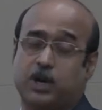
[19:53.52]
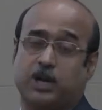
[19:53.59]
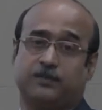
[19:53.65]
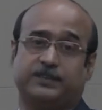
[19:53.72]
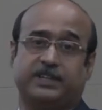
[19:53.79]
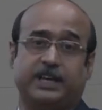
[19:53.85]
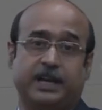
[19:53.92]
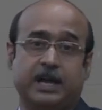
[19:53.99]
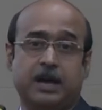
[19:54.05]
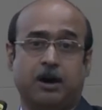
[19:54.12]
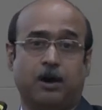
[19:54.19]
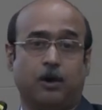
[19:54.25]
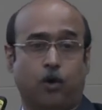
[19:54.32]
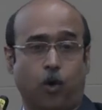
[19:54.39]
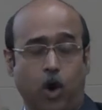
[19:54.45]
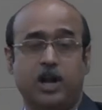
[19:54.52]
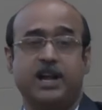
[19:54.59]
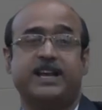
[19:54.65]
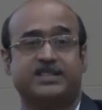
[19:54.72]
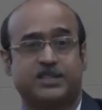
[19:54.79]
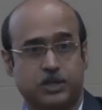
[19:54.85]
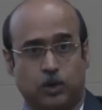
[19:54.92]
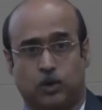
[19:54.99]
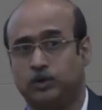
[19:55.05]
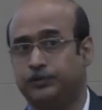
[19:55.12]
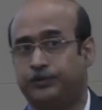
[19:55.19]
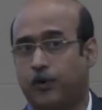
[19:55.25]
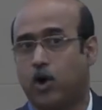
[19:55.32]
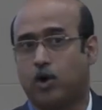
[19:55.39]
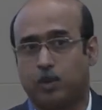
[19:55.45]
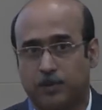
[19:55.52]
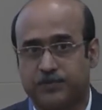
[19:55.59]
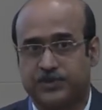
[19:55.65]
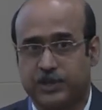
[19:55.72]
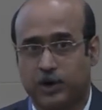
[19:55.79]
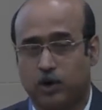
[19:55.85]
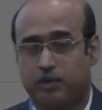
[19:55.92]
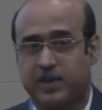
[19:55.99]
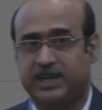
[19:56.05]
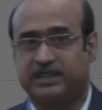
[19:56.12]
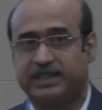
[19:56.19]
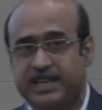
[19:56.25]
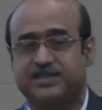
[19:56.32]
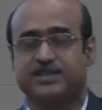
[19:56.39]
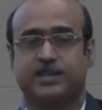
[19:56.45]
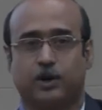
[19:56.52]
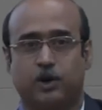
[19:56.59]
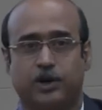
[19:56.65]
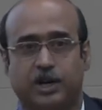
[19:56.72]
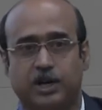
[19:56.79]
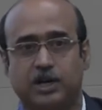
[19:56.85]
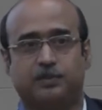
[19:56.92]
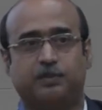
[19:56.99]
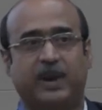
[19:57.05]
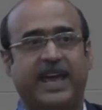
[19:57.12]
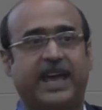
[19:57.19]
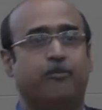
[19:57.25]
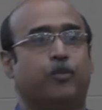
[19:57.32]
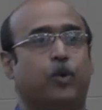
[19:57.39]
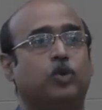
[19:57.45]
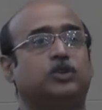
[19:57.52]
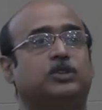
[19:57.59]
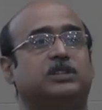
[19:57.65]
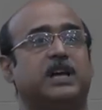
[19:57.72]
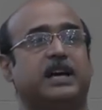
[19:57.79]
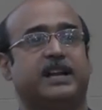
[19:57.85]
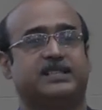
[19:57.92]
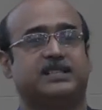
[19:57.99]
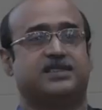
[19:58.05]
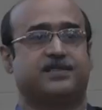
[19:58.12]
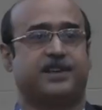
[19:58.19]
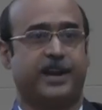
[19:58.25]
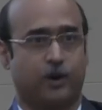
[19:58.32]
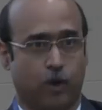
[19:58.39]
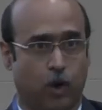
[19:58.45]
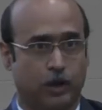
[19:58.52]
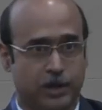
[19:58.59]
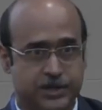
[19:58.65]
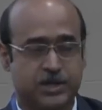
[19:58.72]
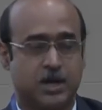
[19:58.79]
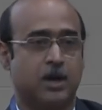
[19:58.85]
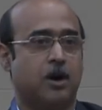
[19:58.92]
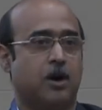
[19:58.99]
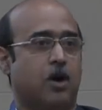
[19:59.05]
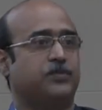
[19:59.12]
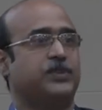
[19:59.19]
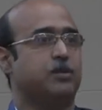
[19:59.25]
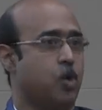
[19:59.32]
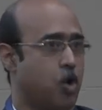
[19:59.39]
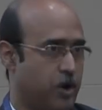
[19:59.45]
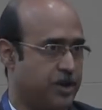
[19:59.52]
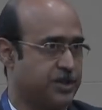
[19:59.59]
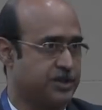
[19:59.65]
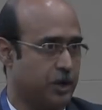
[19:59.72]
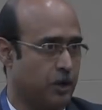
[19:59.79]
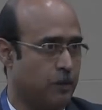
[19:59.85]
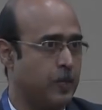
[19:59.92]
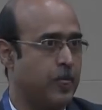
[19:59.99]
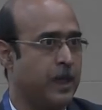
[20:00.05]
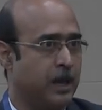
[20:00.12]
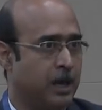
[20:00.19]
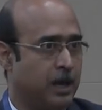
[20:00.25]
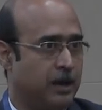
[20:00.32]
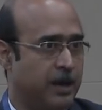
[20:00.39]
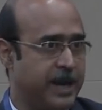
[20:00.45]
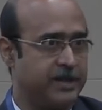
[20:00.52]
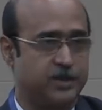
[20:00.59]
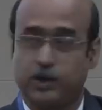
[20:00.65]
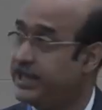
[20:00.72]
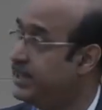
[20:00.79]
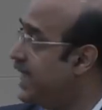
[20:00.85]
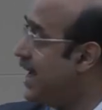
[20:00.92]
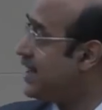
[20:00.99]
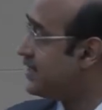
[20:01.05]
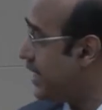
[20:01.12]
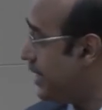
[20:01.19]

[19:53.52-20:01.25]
one of the oldest known form of zero, but this zero didn't play both the necessary roles of the modern zero, right? So in that